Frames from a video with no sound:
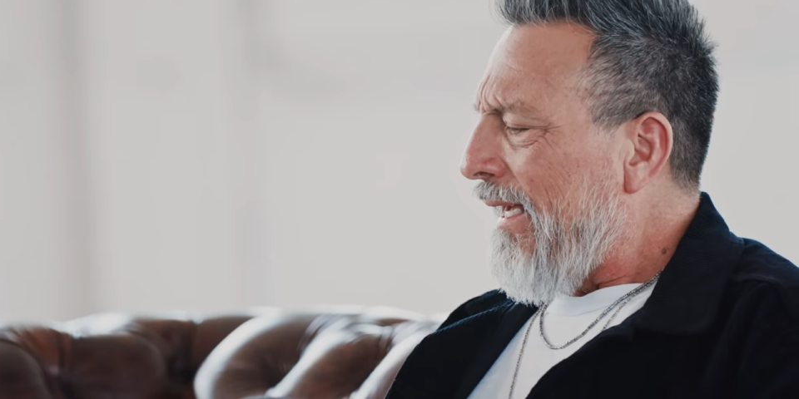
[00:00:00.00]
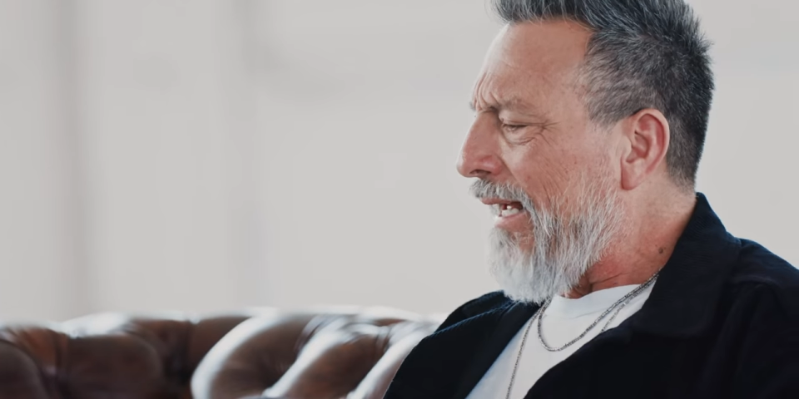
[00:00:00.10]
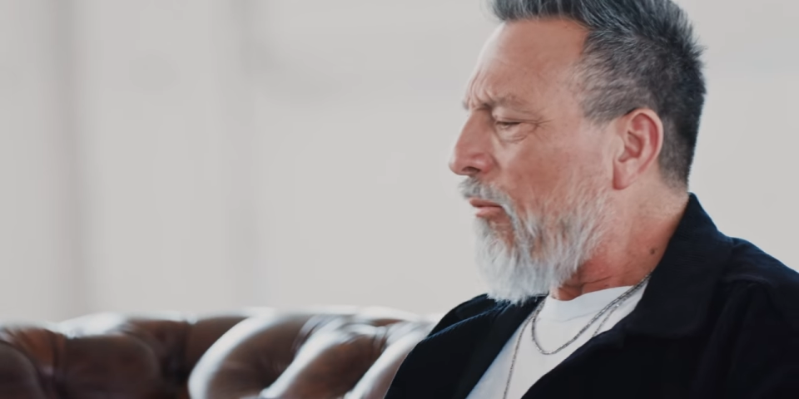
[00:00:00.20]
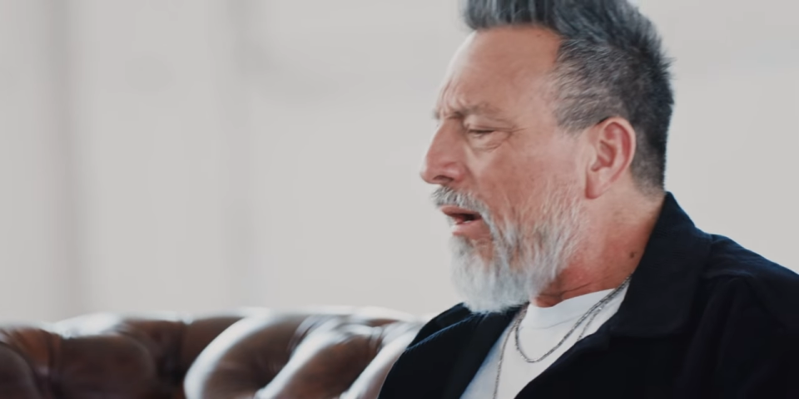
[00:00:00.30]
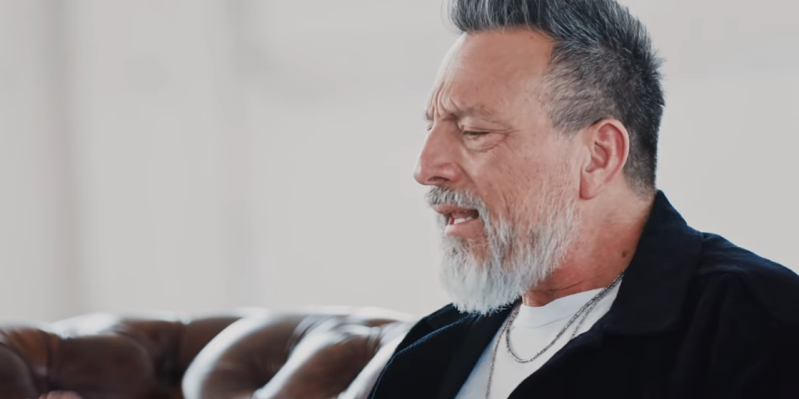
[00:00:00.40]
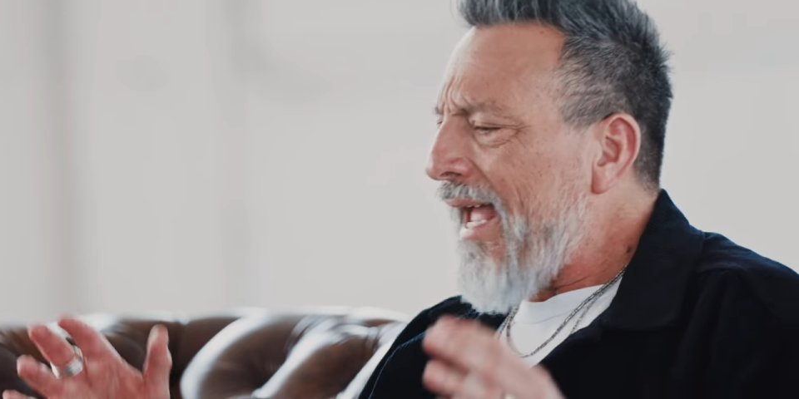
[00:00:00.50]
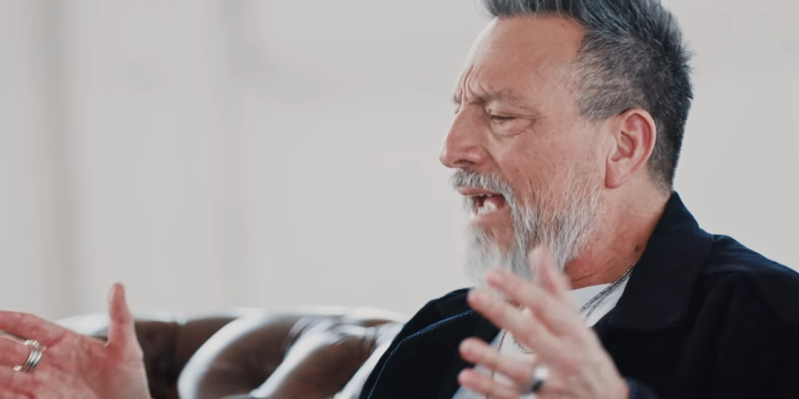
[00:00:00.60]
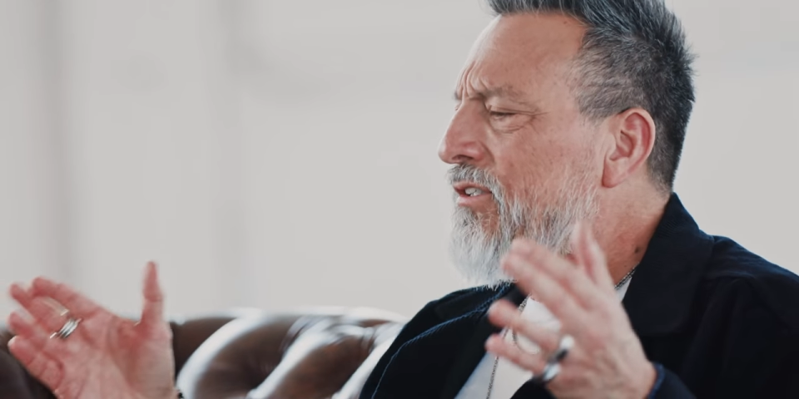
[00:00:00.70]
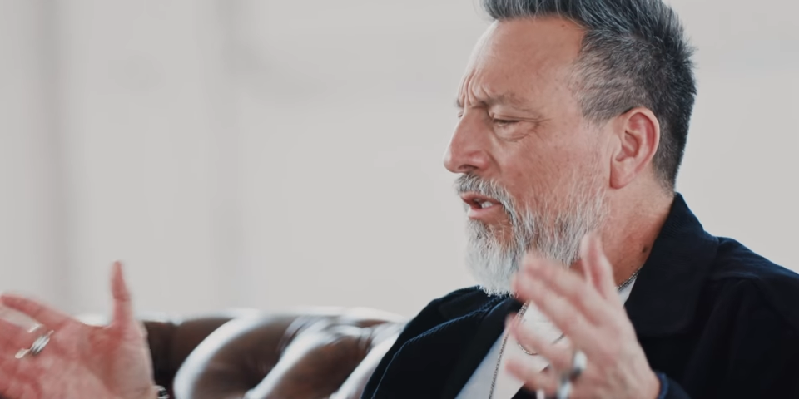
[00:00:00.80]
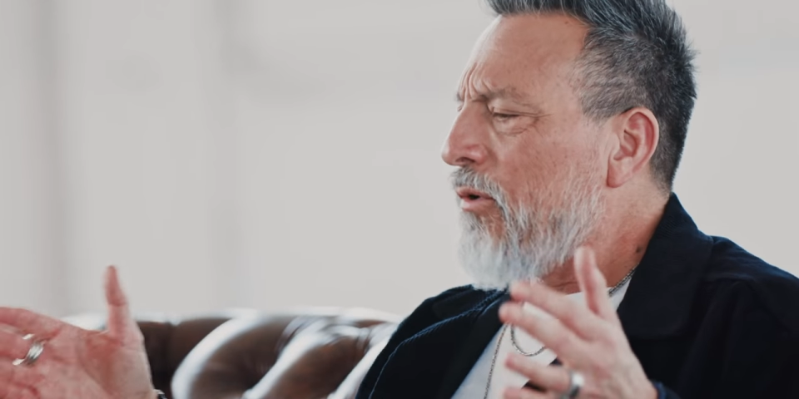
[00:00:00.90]
I wanted to
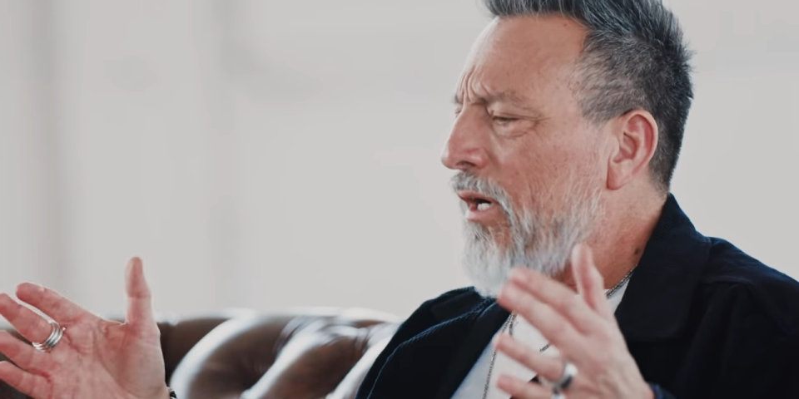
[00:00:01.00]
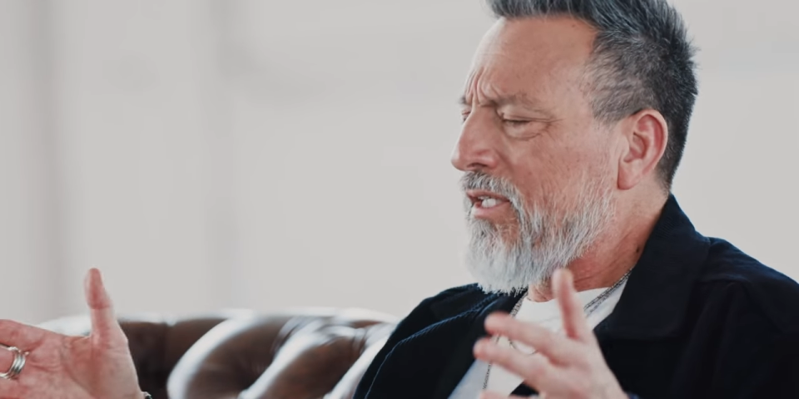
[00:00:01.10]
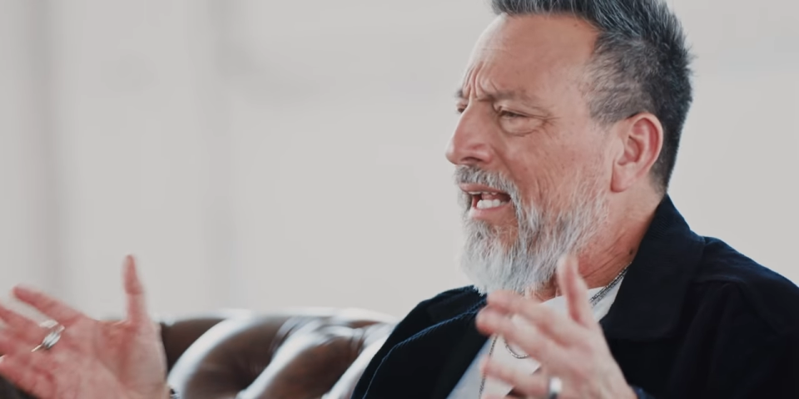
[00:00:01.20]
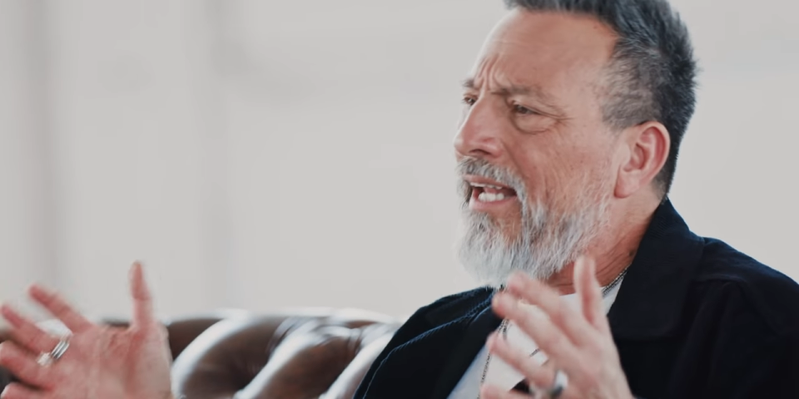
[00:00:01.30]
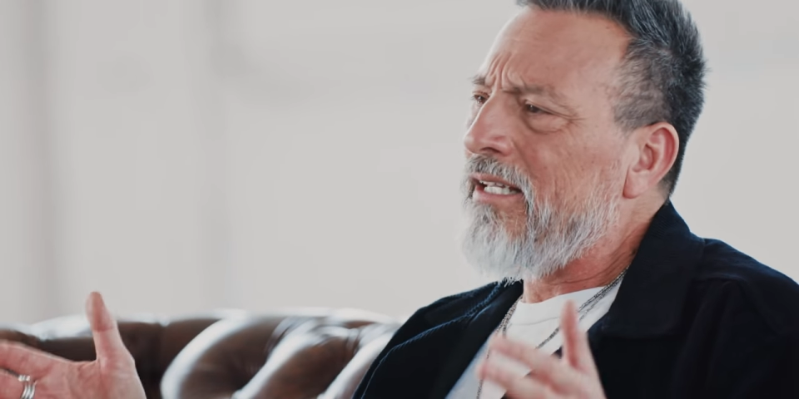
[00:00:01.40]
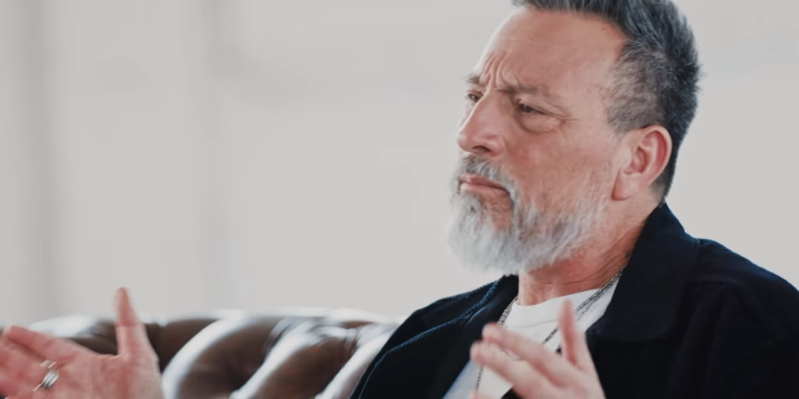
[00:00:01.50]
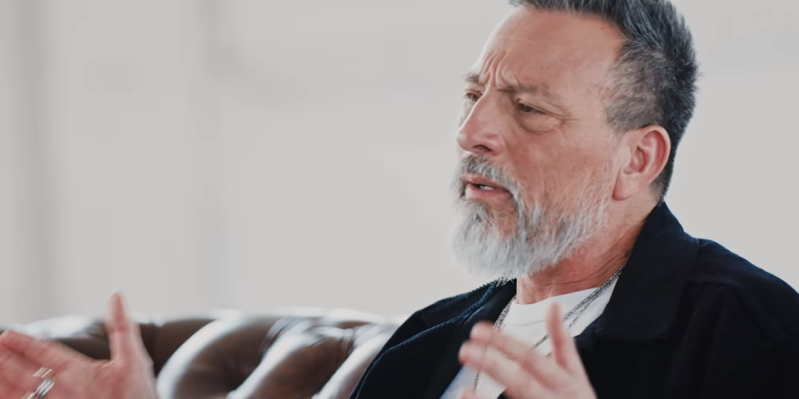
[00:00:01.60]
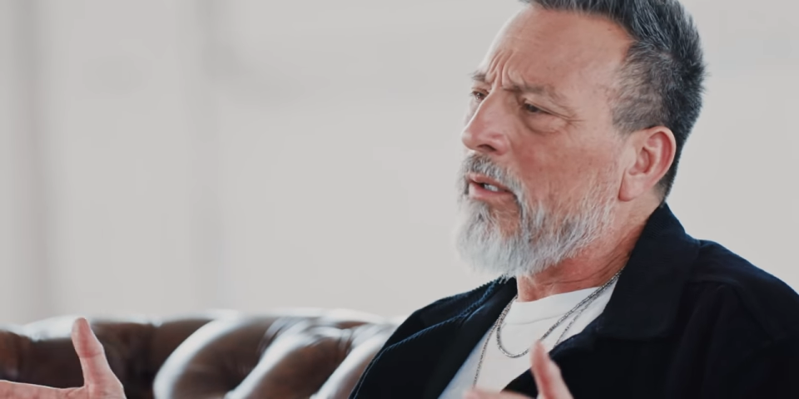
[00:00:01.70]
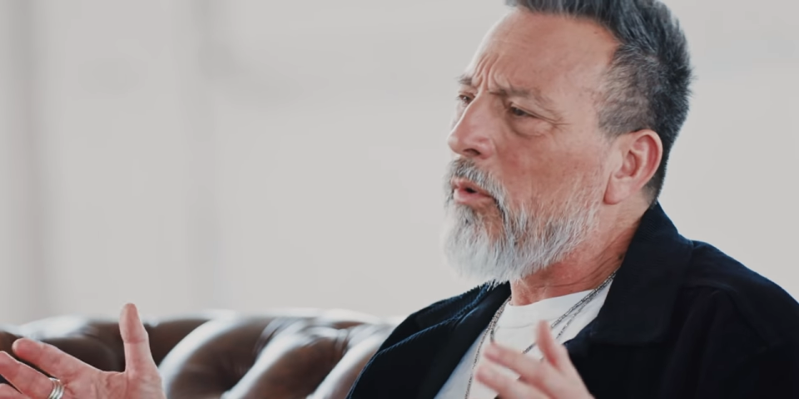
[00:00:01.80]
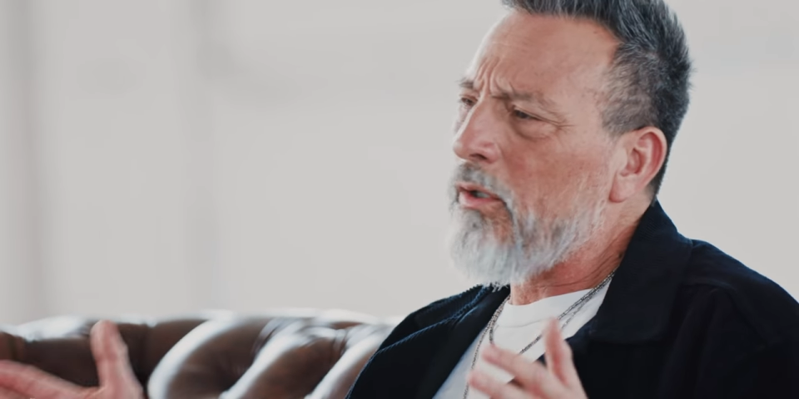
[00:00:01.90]
answer the question, how do you
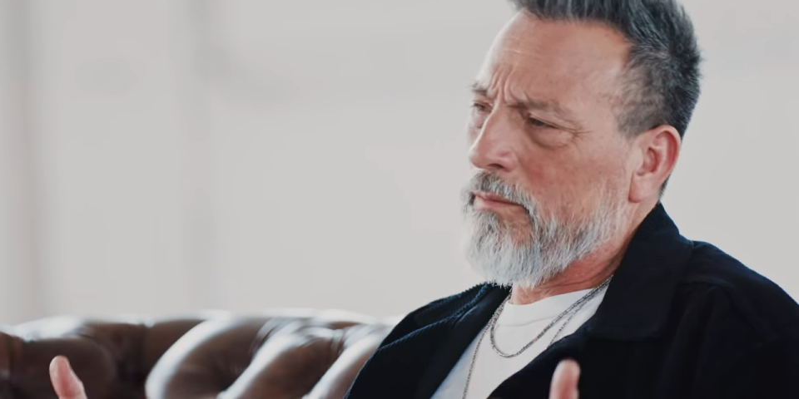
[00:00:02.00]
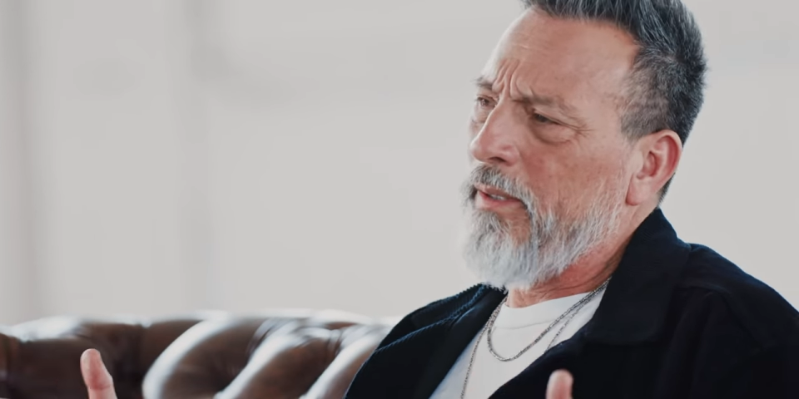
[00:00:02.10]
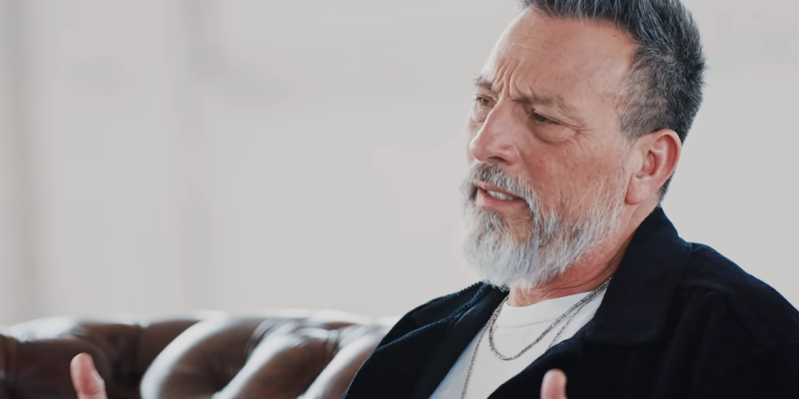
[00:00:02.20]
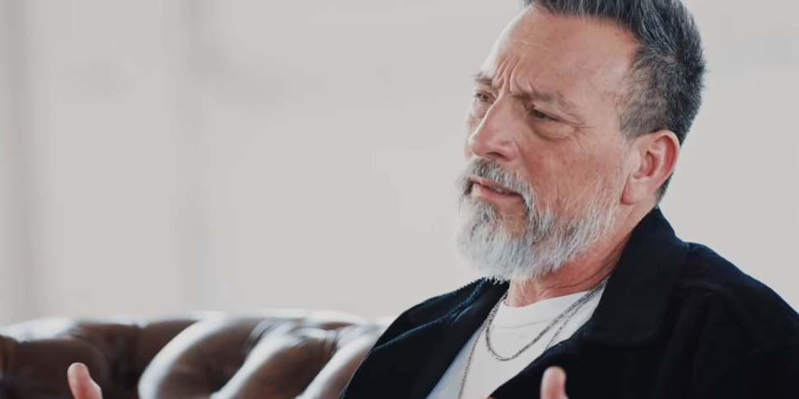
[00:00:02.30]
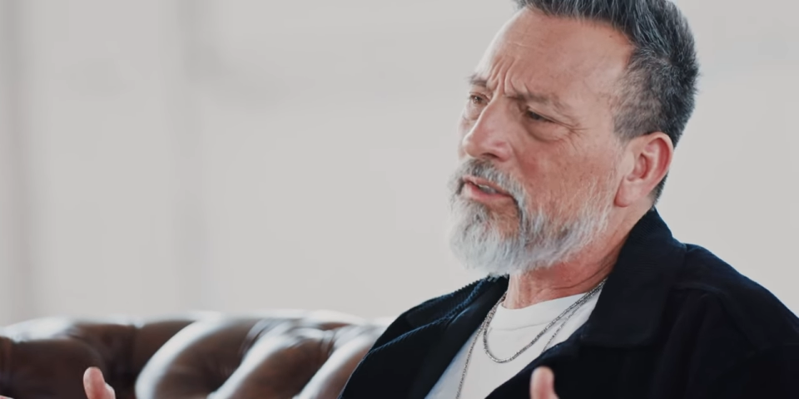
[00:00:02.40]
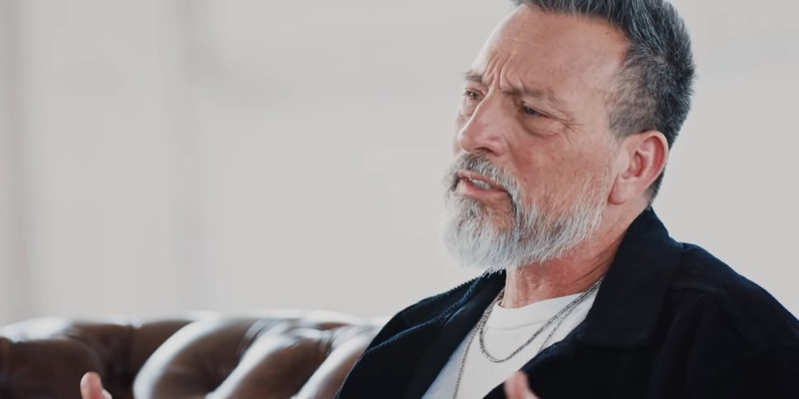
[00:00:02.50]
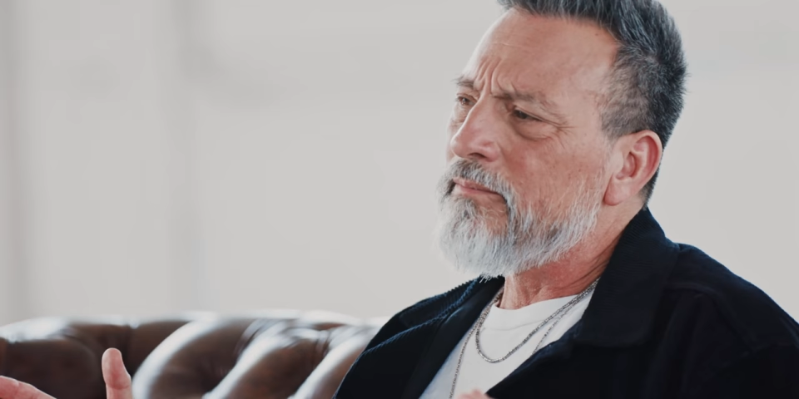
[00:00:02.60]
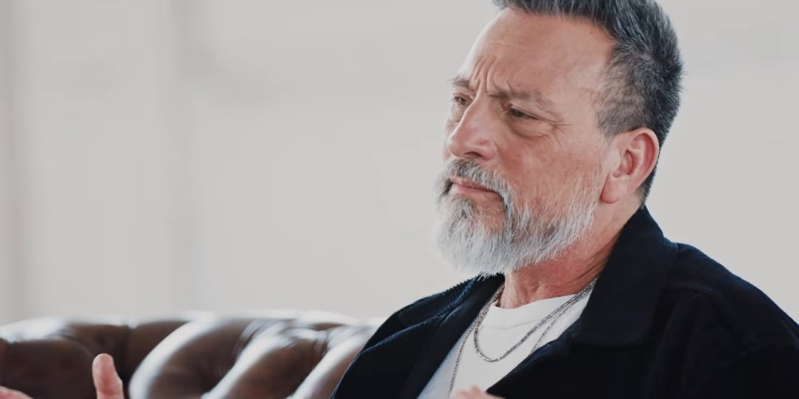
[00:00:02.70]
bring world peace?